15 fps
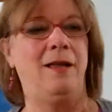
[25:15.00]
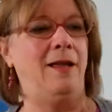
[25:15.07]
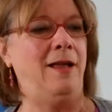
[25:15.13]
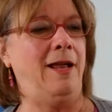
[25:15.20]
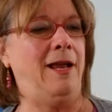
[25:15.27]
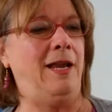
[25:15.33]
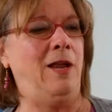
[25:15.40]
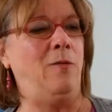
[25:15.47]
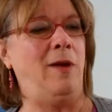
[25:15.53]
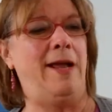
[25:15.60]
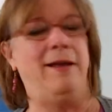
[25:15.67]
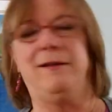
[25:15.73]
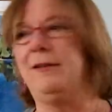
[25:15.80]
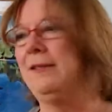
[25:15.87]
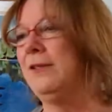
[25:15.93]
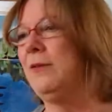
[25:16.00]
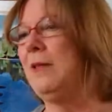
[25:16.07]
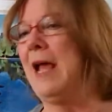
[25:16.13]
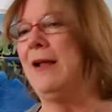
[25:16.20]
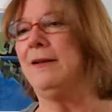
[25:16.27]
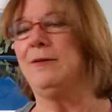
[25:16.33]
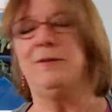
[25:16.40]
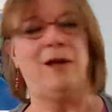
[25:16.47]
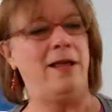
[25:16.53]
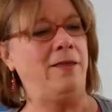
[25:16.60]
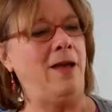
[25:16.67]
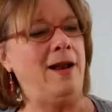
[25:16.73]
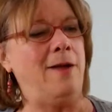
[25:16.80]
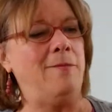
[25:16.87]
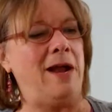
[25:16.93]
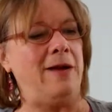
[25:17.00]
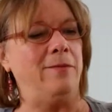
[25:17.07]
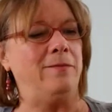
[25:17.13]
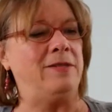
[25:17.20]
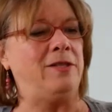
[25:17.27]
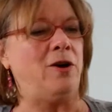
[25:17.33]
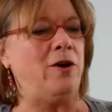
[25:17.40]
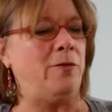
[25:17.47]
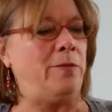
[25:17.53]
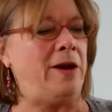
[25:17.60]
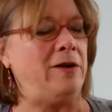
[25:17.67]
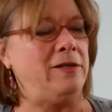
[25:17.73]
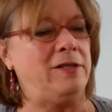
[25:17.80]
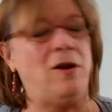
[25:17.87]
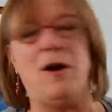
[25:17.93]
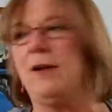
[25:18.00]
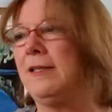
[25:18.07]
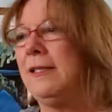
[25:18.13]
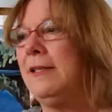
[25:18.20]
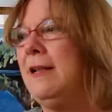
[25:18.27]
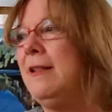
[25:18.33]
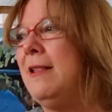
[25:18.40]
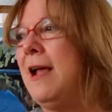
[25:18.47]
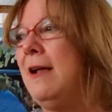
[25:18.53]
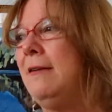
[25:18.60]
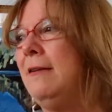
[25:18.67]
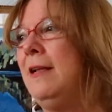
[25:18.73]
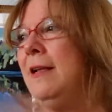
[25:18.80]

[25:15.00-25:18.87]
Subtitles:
anyway, so that, I thought I might start a pair of socks in that.